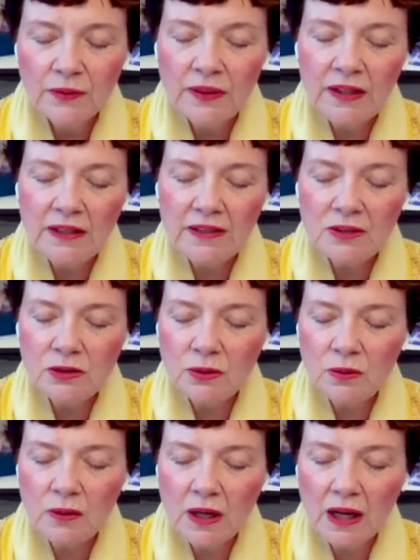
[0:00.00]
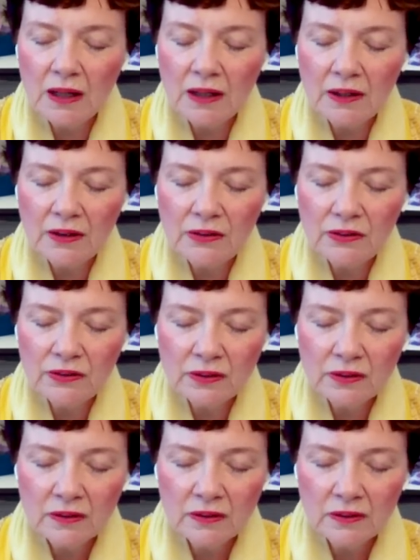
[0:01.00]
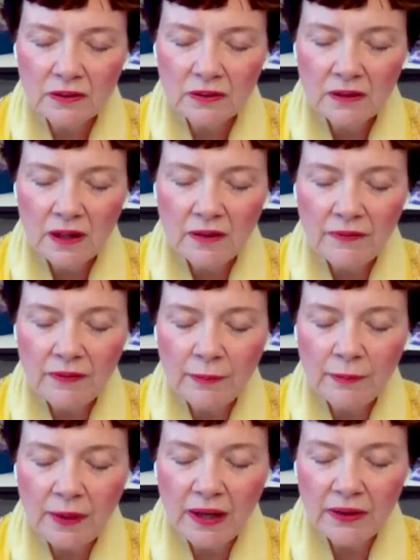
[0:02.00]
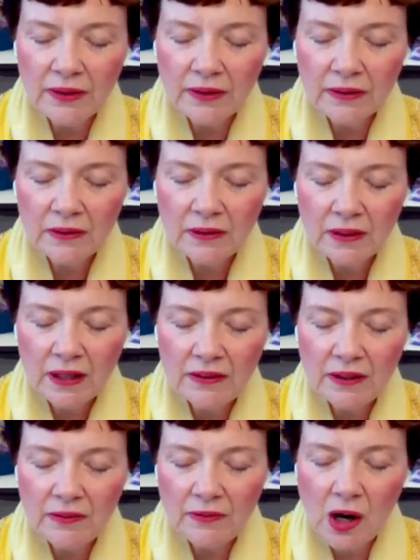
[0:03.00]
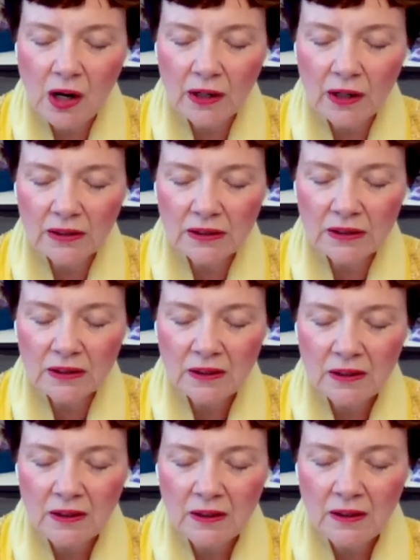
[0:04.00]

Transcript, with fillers: For these two colors of the mother and of heart,